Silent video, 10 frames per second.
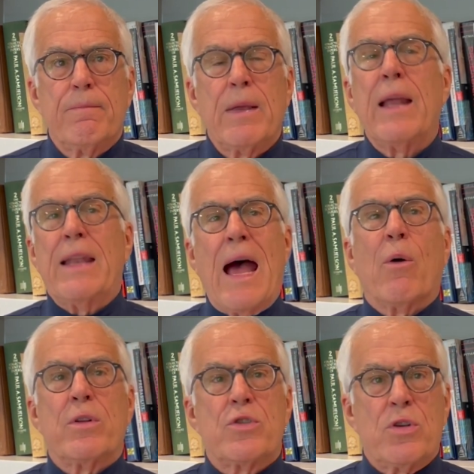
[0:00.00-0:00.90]
And
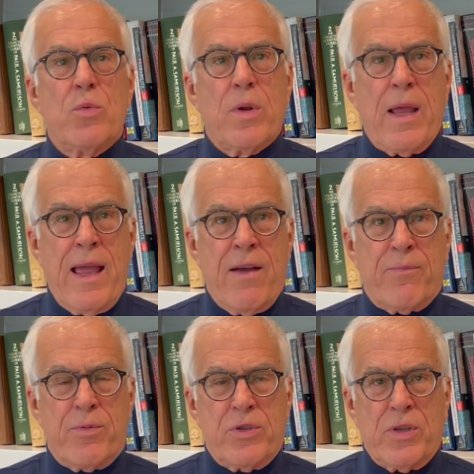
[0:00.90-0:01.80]
now it's
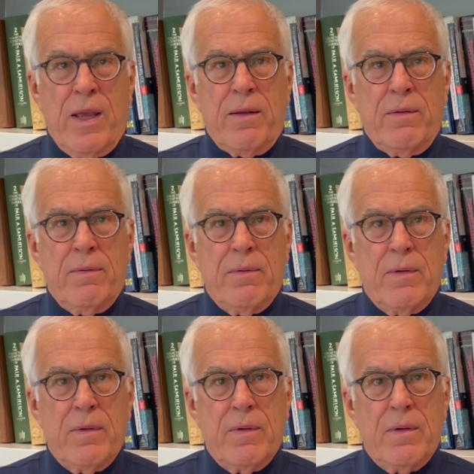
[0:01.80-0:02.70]
2.5%.
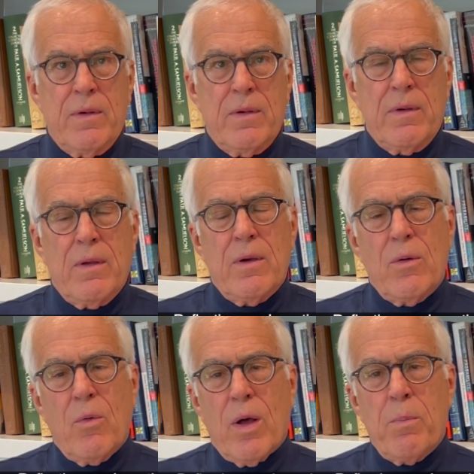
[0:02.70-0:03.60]

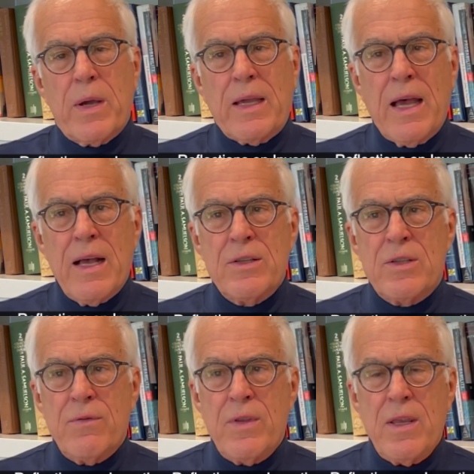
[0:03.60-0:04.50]
Well, because
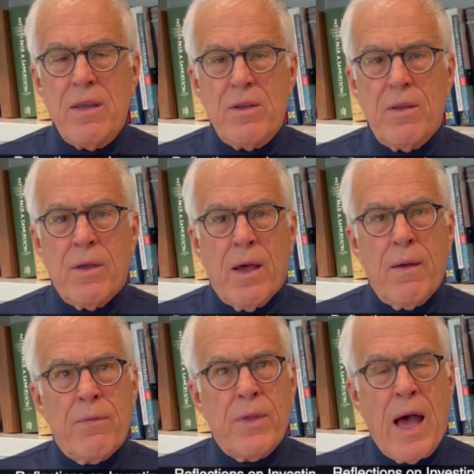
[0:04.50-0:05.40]
of the
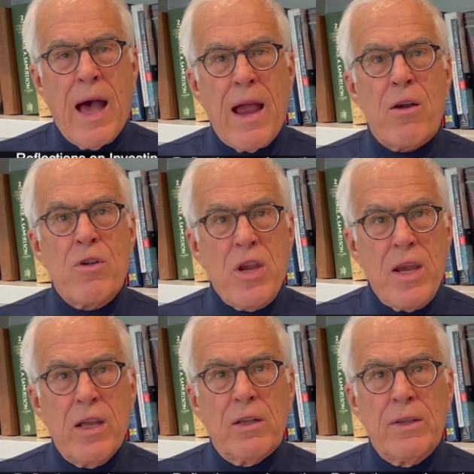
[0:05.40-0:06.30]
higher
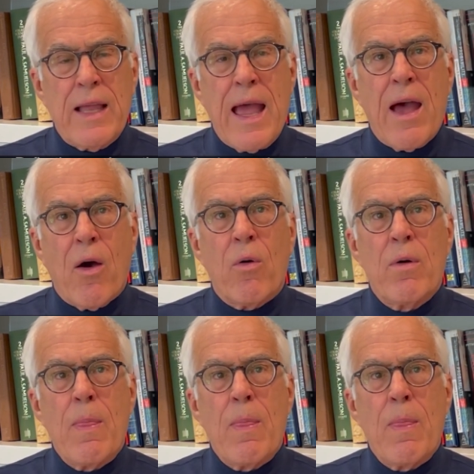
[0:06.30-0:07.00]
yield now,